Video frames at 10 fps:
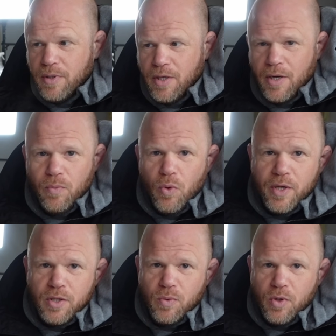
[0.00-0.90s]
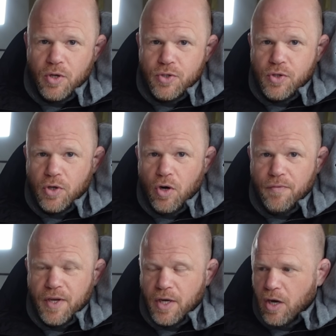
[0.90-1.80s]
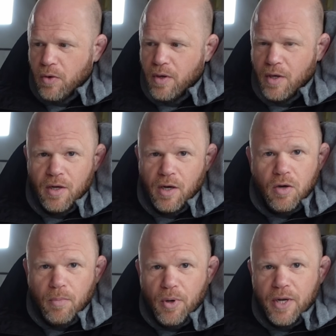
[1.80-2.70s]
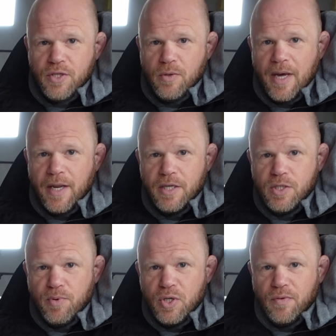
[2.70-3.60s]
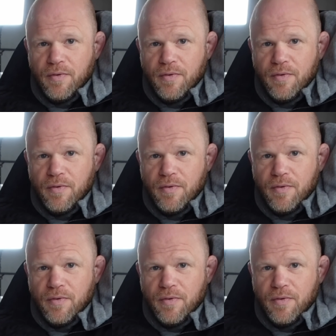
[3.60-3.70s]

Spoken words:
You don't walk into a Costa Coffee and go, I can buy this from ALIEXPRESS for